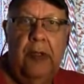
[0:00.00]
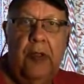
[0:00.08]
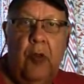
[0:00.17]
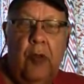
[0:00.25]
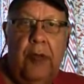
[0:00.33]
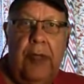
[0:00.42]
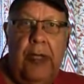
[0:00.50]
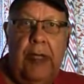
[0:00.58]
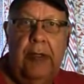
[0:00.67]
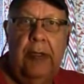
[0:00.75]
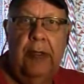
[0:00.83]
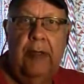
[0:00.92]
talk that I
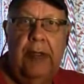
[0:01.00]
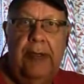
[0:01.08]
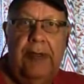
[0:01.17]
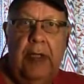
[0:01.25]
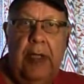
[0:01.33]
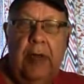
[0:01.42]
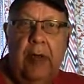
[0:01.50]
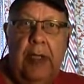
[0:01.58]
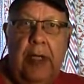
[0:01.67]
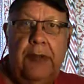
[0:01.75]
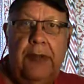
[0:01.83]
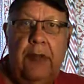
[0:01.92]
did recently on
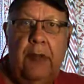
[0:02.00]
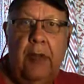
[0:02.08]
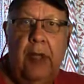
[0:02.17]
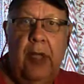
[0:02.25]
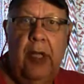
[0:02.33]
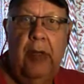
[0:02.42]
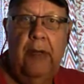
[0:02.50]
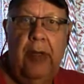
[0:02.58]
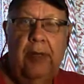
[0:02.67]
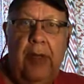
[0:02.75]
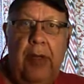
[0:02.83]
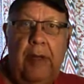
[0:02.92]
how to
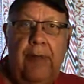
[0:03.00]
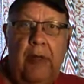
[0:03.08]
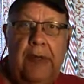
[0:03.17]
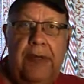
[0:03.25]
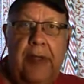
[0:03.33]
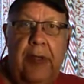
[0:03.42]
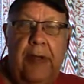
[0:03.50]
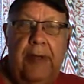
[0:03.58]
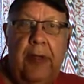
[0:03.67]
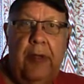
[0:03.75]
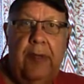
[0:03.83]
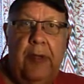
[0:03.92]
apply for a South
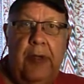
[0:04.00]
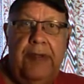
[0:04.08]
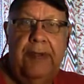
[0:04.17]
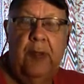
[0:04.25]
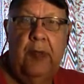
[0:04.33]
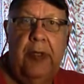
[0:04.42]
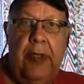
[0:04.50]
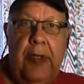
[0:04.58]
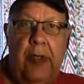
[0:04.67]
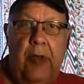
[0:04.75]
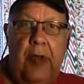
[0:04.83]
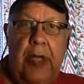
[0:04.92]
African passport in
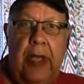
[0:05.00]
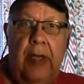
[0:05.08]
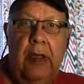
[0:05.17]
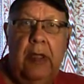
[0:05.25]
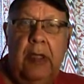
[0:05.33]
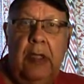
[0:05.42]
the UK.